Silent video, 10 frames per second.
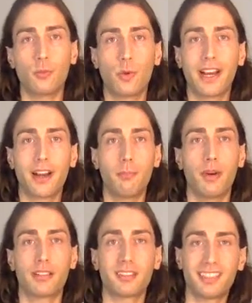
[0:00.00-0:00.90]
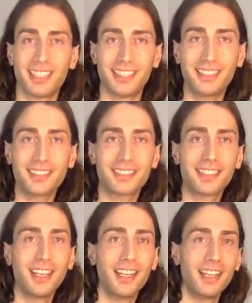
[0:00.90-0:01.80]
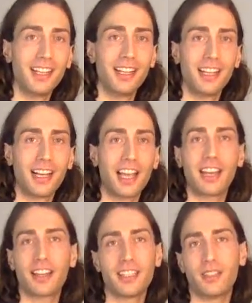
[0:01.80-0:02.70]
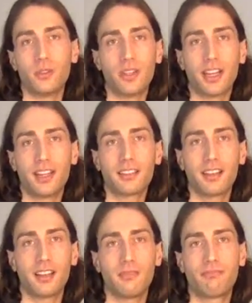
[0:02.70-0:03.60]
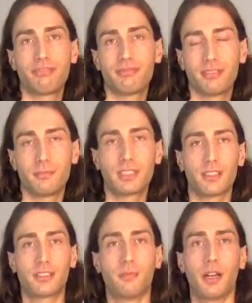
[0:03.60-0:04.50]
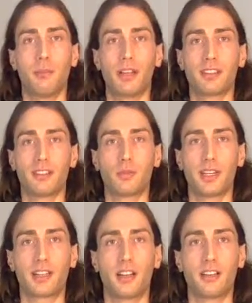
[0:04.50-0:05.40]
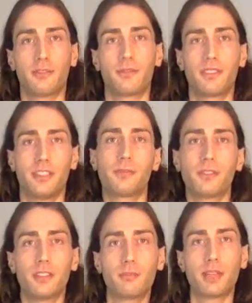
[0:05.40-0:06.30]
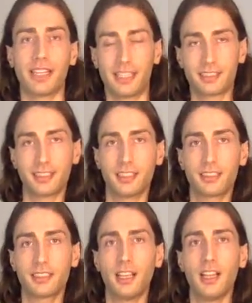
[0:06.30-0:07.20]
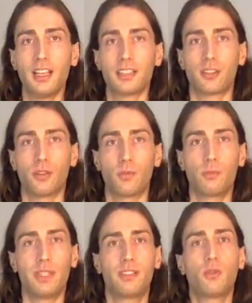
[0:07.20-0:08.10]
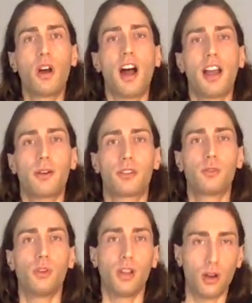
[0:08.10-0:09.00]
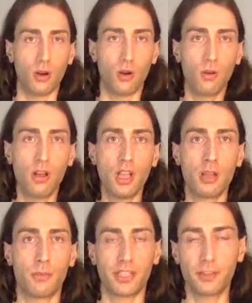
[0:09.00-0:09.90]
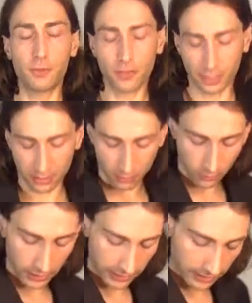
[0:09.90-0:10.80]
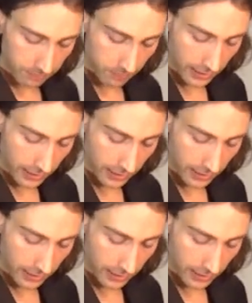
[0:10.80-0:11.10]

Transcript: where a button is. And I didn't do that, because my buttons were kind of different places, so it would be too high or too low. But if you can do that,